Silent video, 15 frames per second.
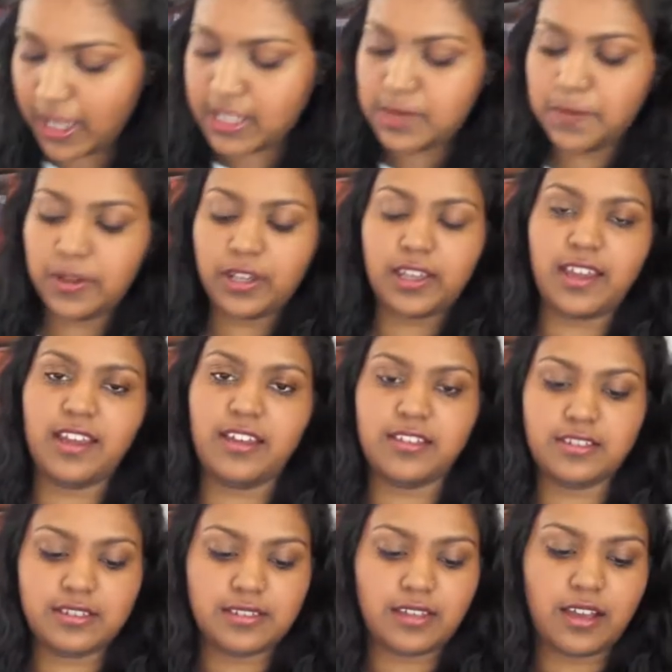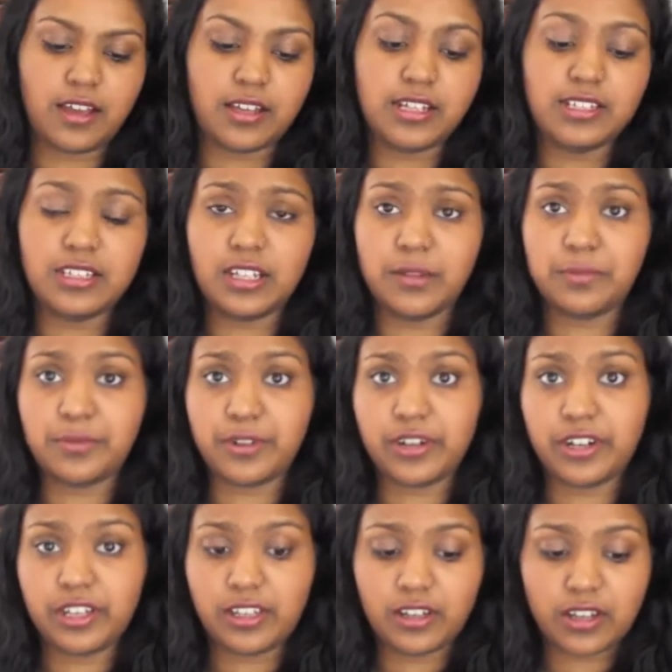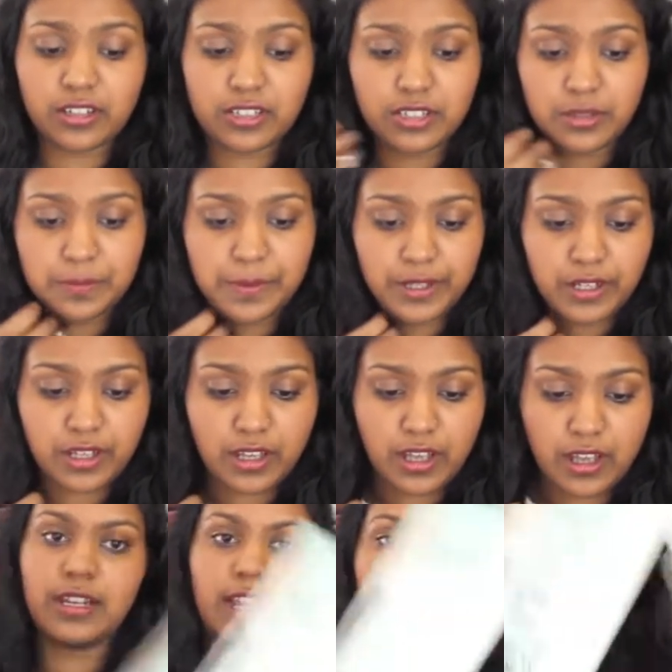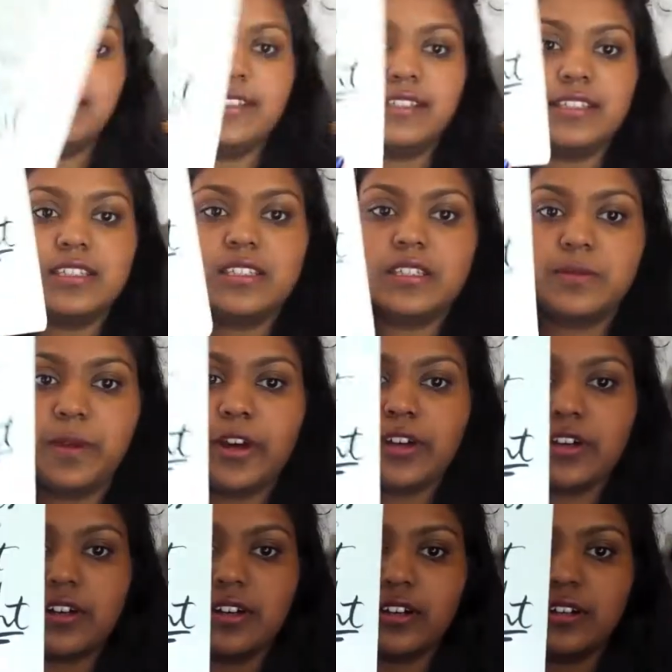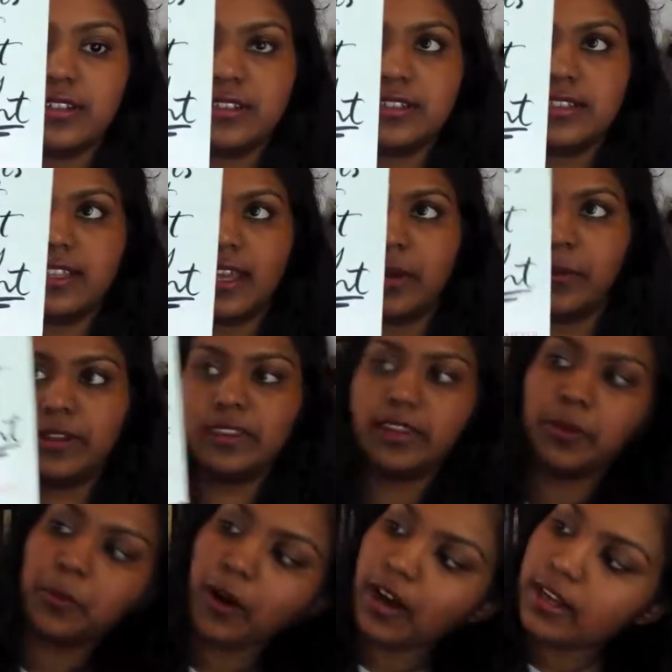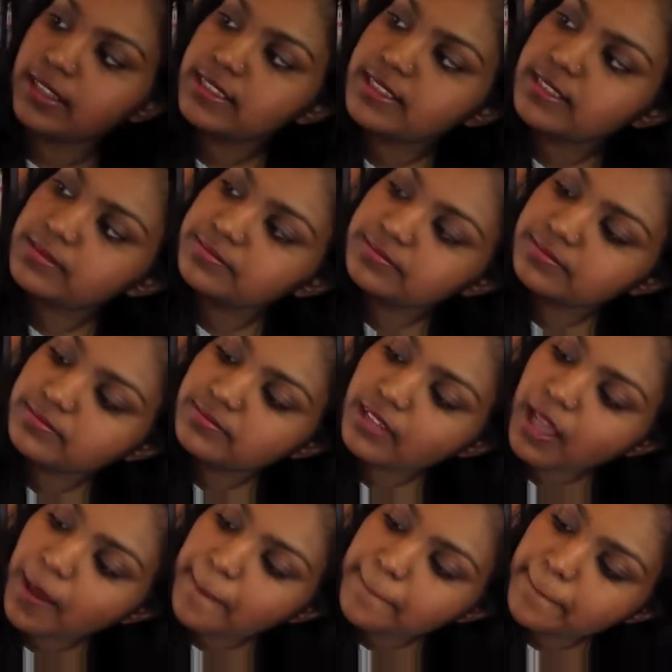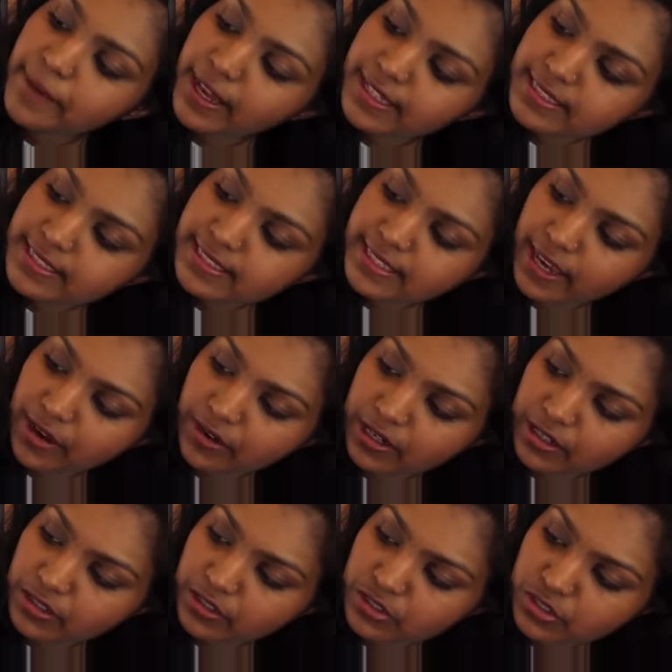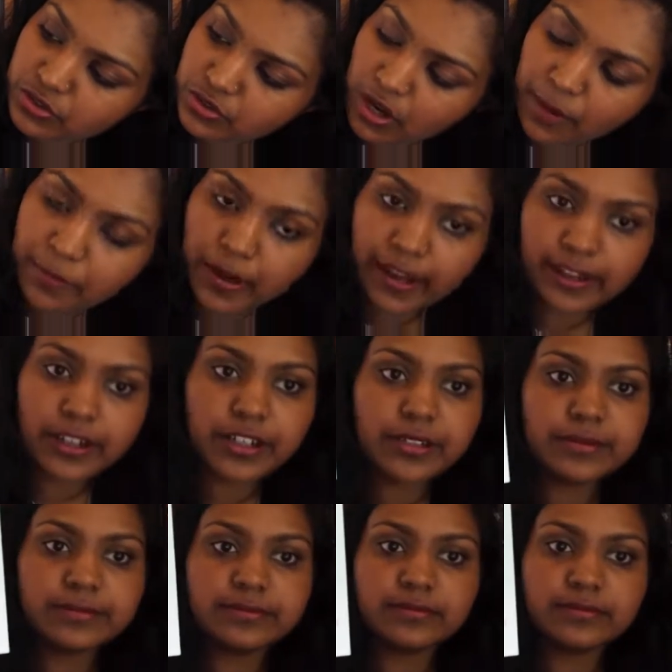Next book is a contemporary young adult book, and it's Smart Girls Get What They Want by Sarah Strohmeyer.